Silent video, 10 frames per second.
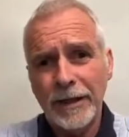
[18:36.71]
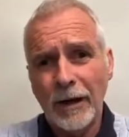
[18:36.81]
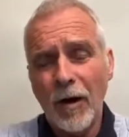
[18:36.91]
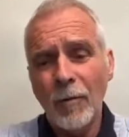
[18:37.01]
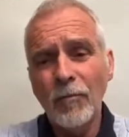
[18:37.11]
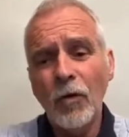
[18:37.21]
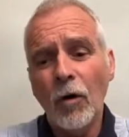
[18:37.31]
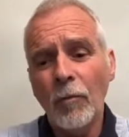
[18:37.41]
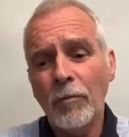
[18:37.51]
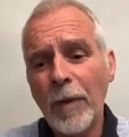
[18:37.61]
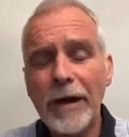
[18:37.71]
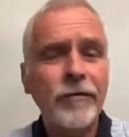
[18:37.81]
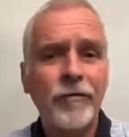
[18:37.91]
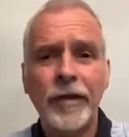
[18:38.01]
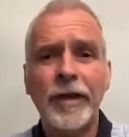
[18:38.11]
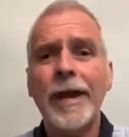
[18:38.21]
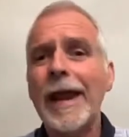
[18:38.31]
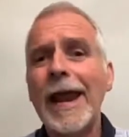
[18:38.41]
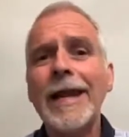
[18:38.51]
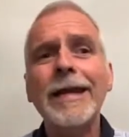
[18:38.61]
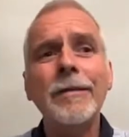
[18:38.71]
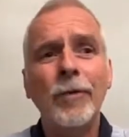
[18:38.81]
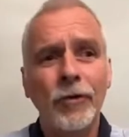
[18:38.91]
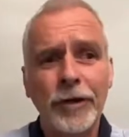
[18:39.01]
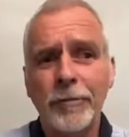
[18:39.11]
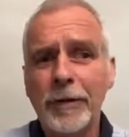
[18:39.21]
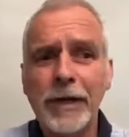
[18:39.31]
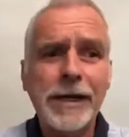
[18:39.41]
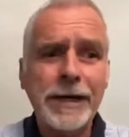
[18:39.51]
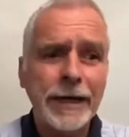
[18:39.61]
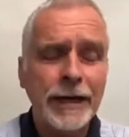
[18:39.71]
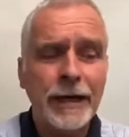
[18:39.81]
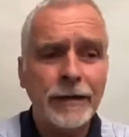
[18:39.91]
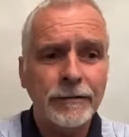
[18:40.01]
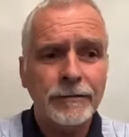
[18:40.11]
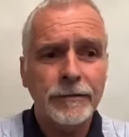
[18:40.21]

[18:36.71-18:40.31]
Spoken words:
I'm not benefiting anybody being here,